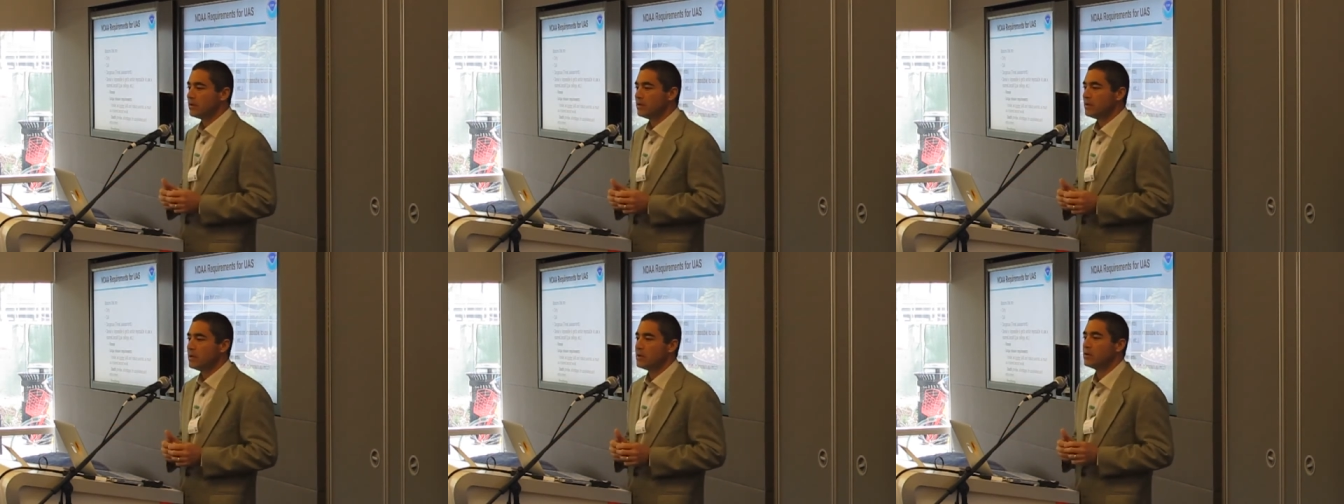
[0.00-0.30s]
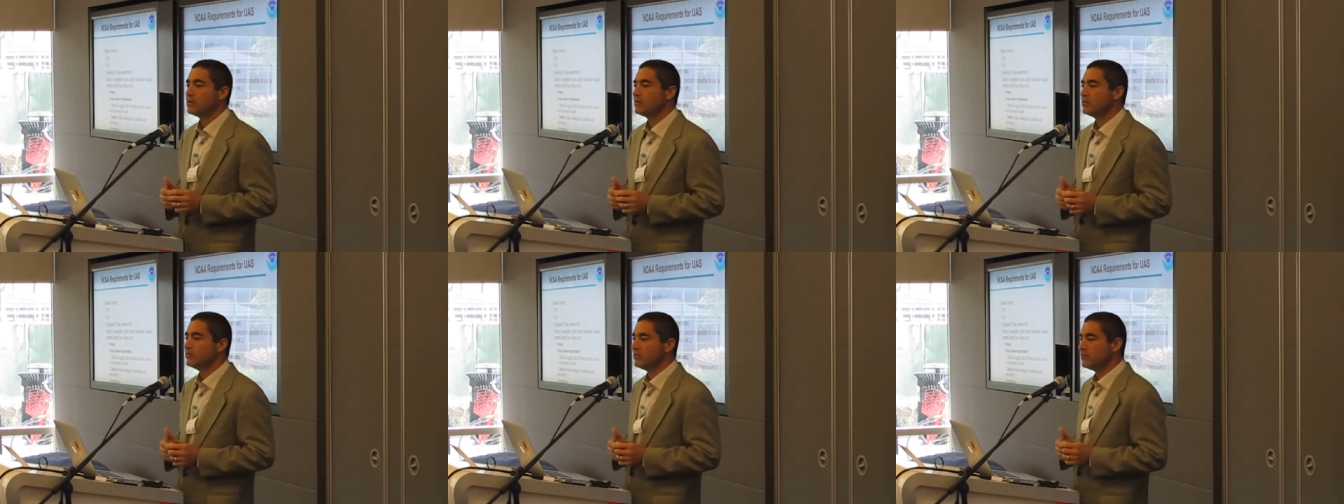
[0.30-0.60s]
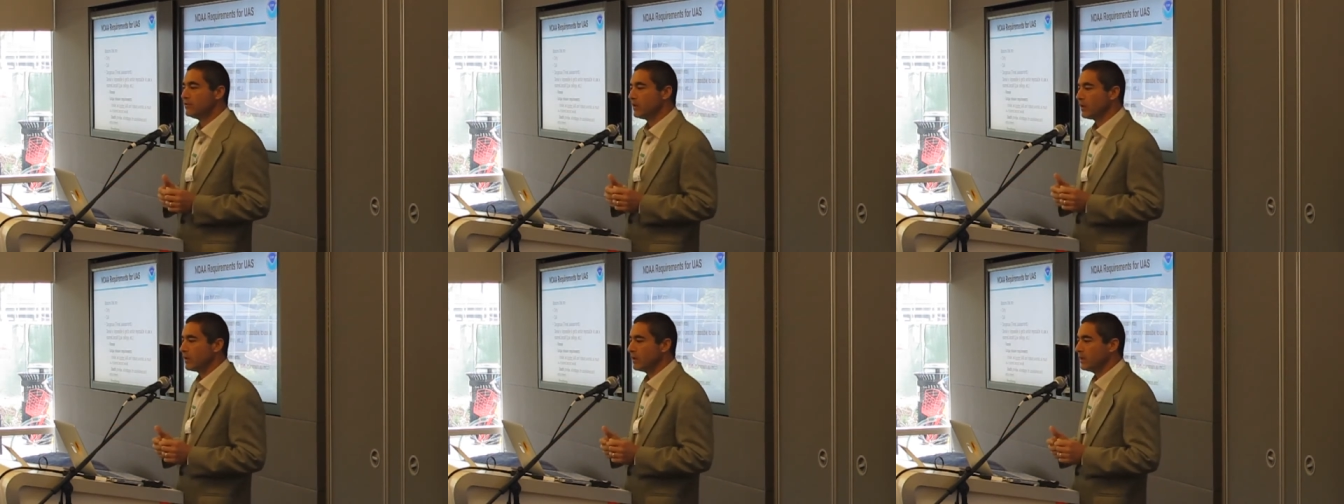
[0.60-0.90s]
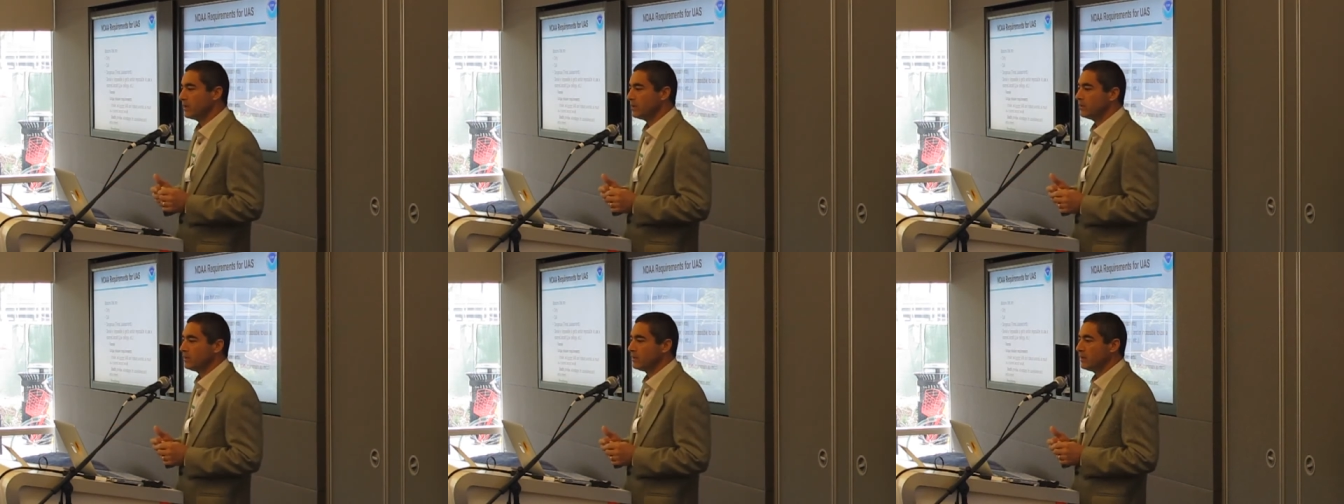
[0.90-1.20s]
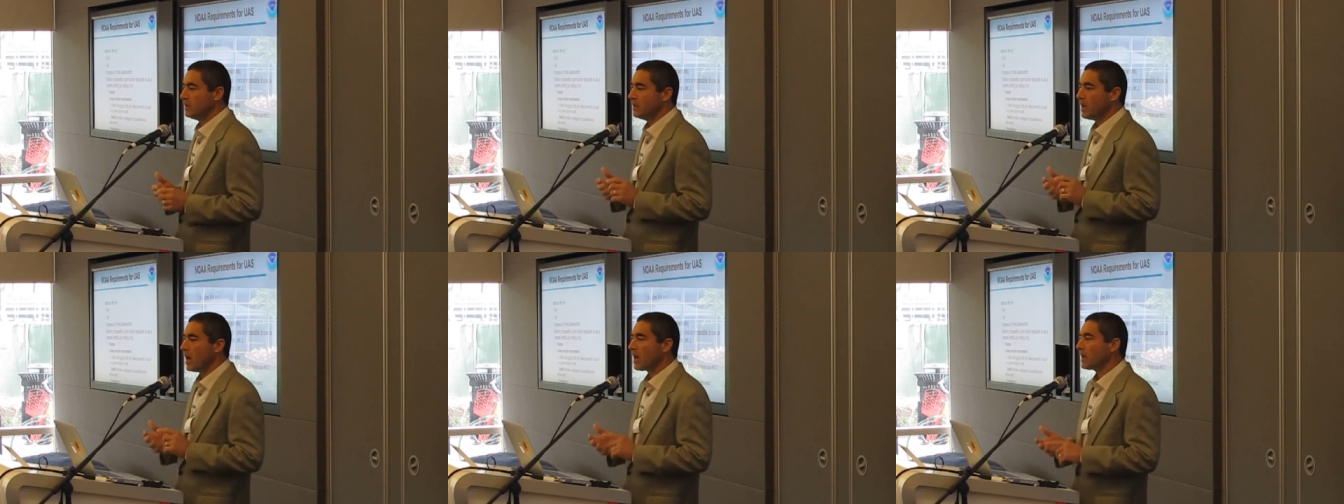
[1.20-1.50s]
they're very
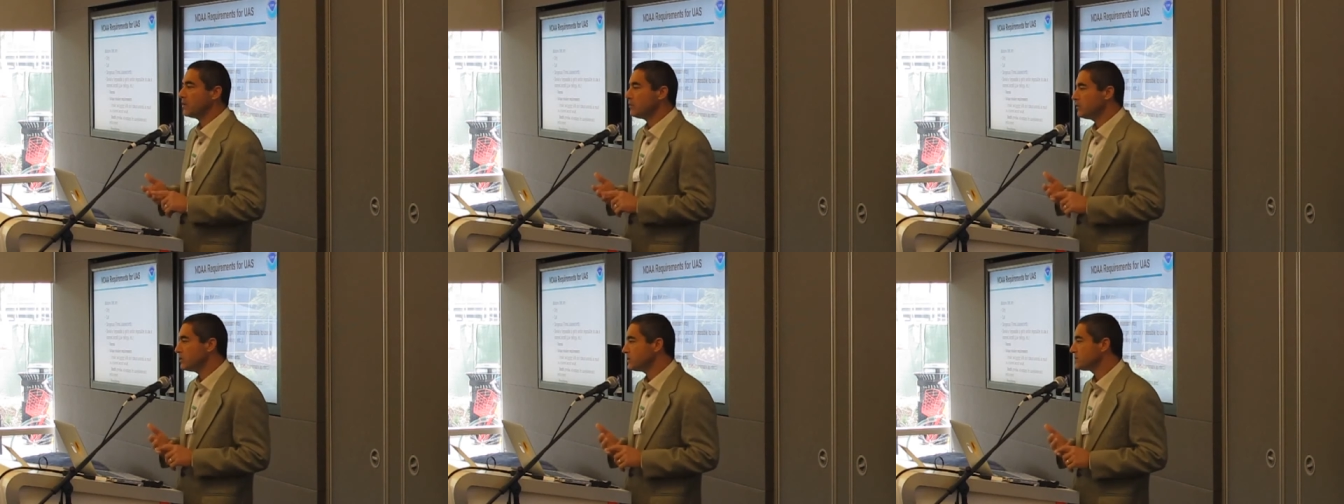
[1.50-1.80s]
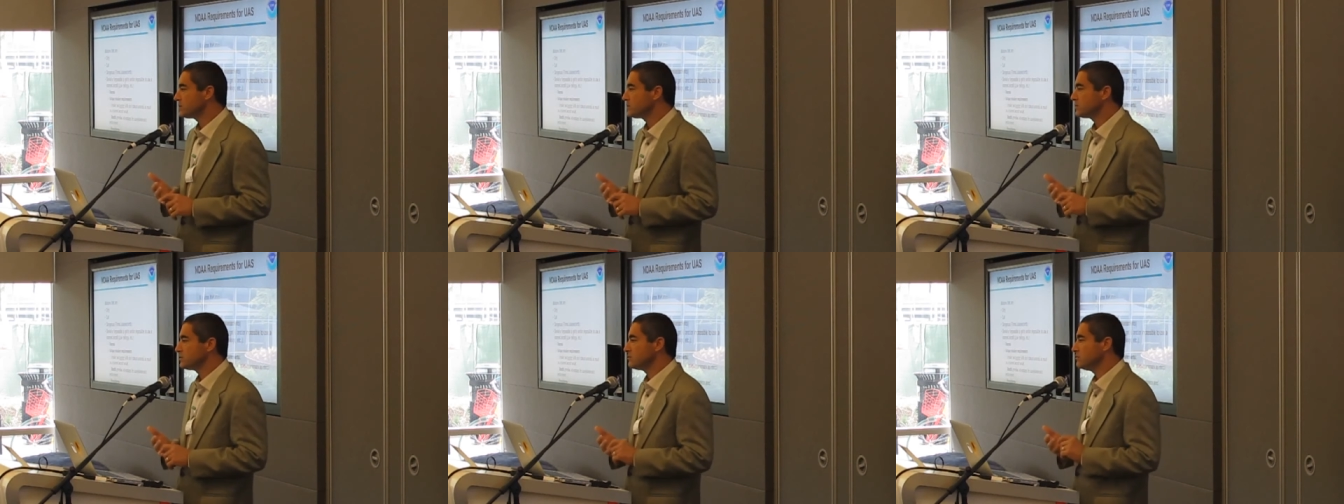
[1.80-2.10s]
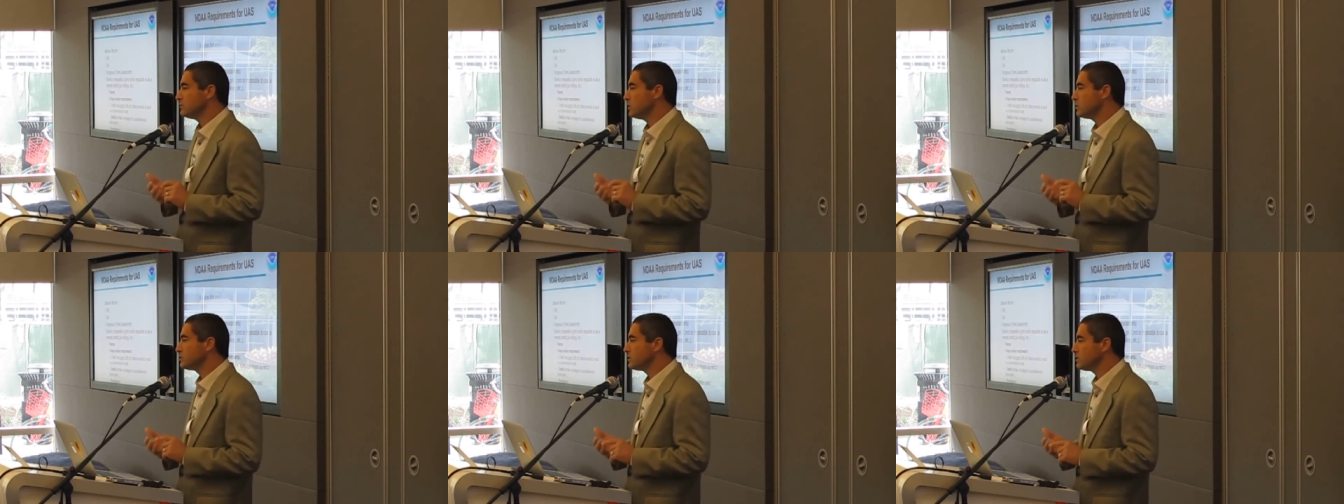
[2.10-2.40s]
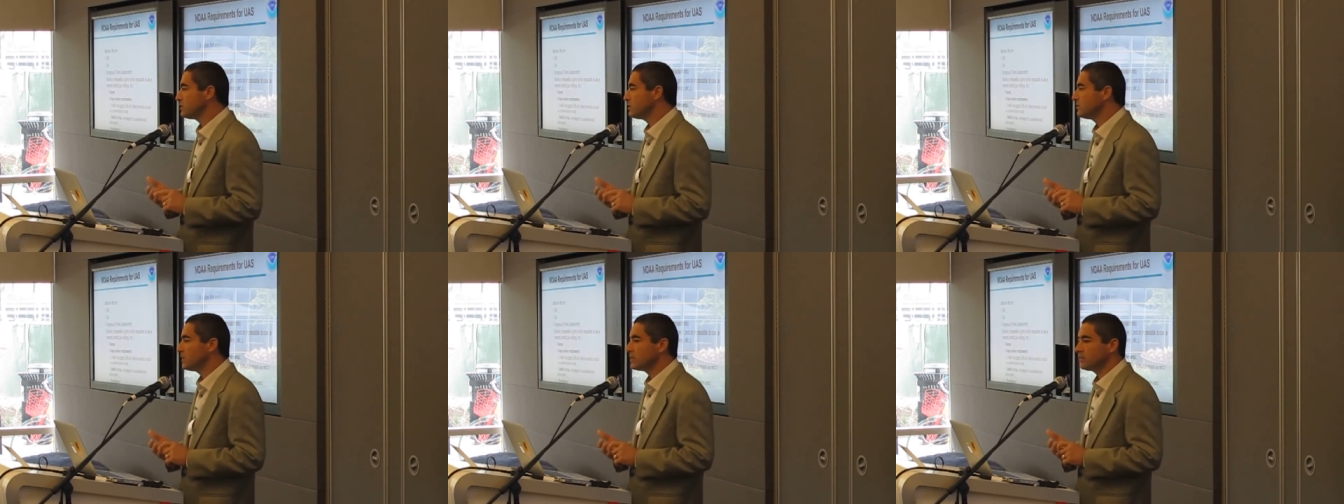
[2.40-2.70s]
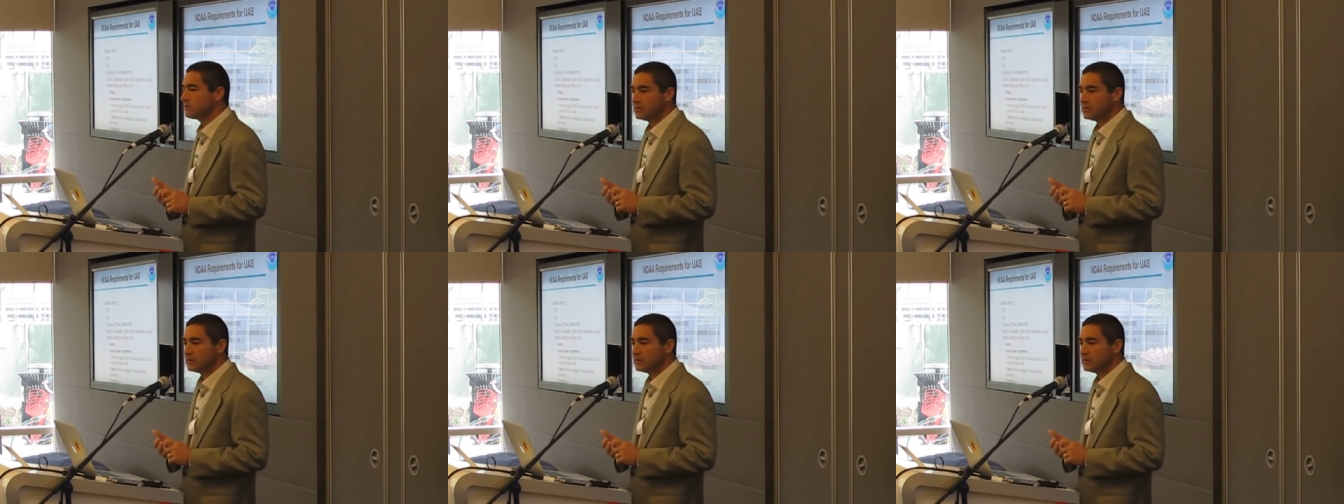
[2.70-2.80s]
innocuous, most of them.